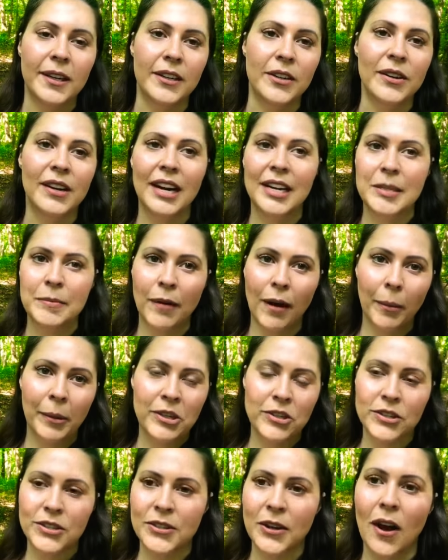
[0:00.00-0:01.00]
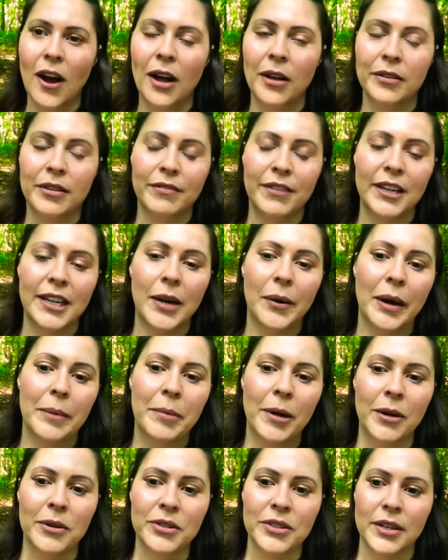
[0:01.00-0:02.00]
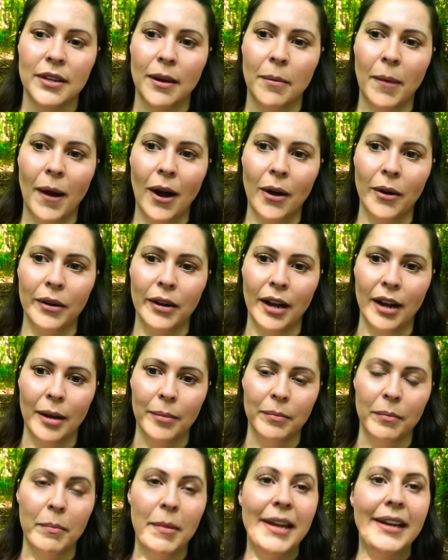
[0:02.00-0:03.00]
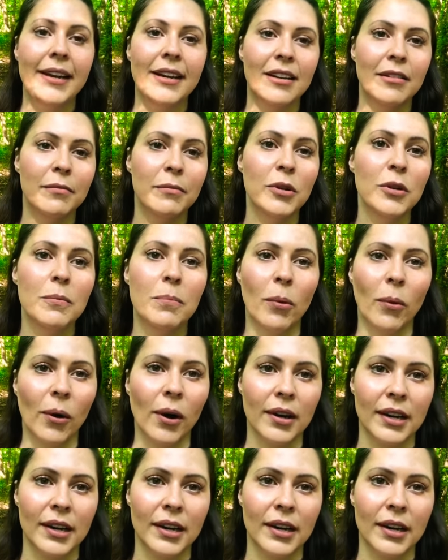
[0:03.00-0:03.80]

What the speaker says: You guys probably just saw the video I posted about making a mood board,